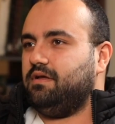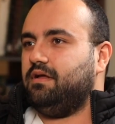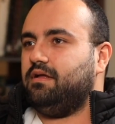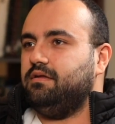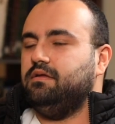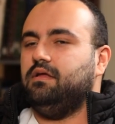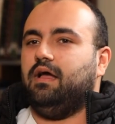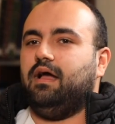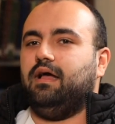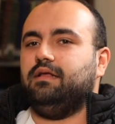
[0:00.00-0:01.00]
yeah.
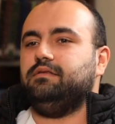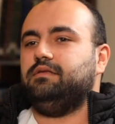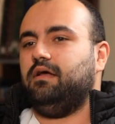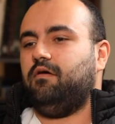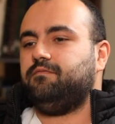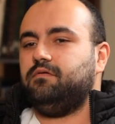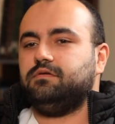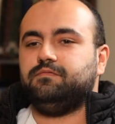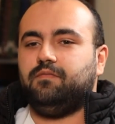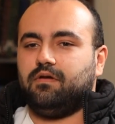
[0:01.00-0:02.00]
And of
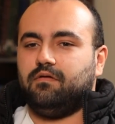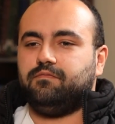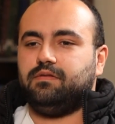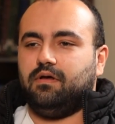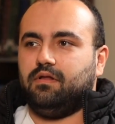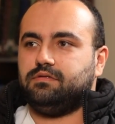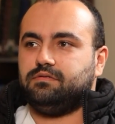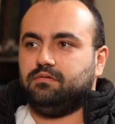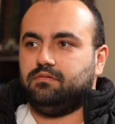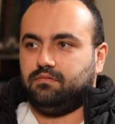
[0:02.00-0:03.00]
course, one of the
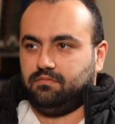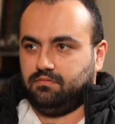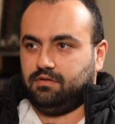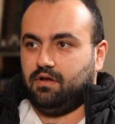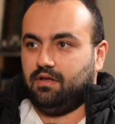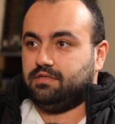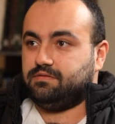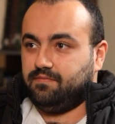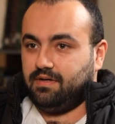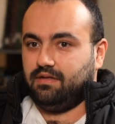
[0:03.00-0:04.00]
also guy,
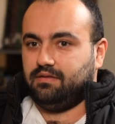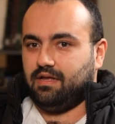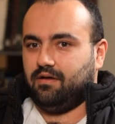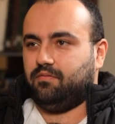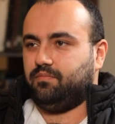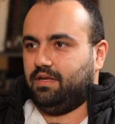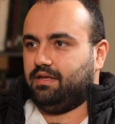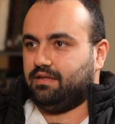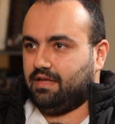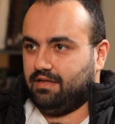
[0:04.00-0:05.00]
it's very now
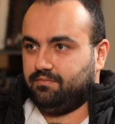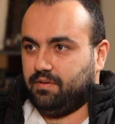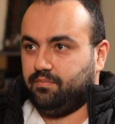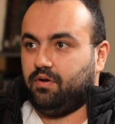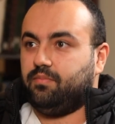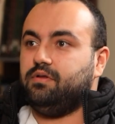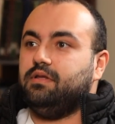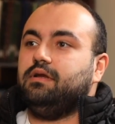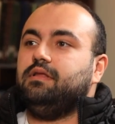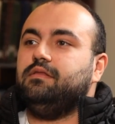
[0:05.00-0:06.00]
make it handpan
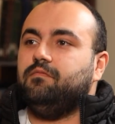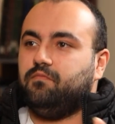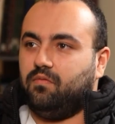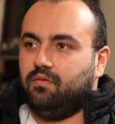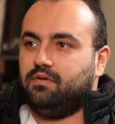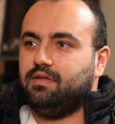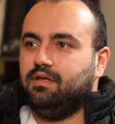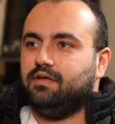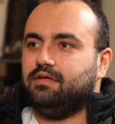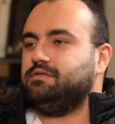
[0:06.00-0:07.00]
popular in the world
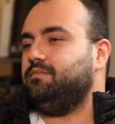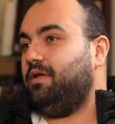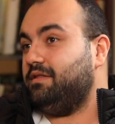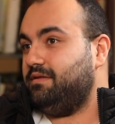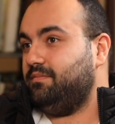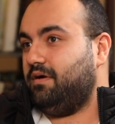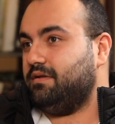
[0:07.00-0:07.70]
is Martin.